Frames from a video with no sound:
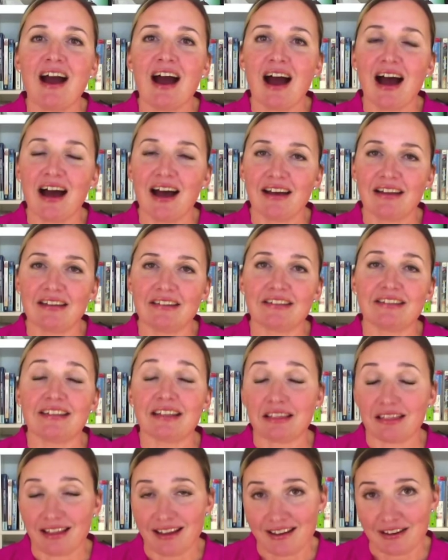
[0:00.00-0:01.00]
at the
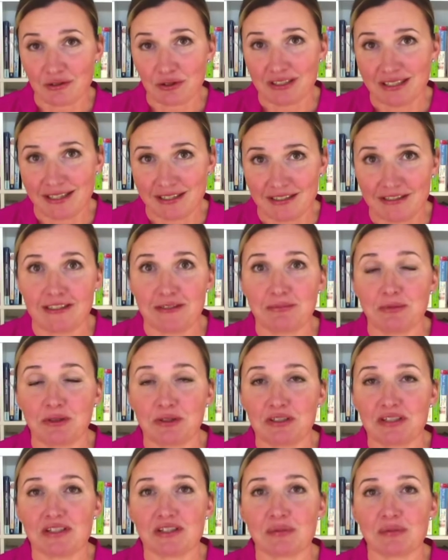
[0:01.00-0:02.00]
thyroid
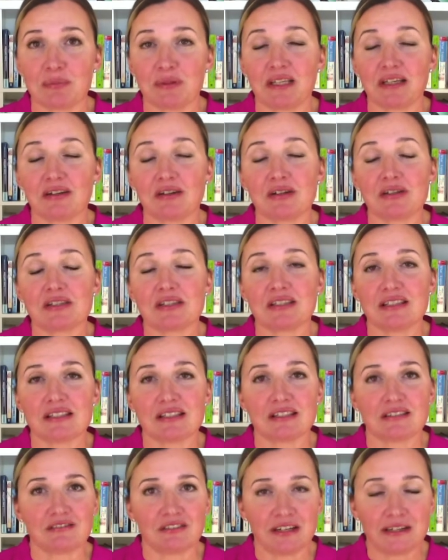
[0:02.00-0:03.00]
antibodies, because these
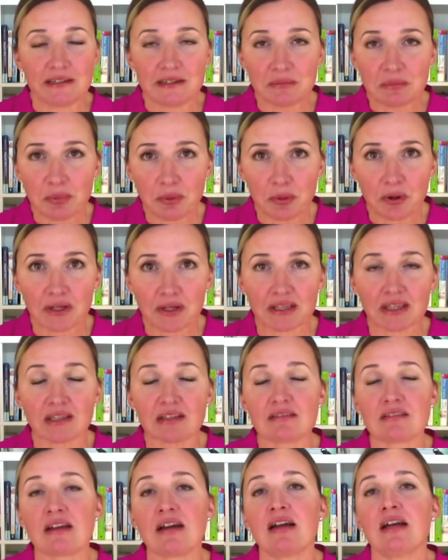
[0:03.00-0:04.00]
are very important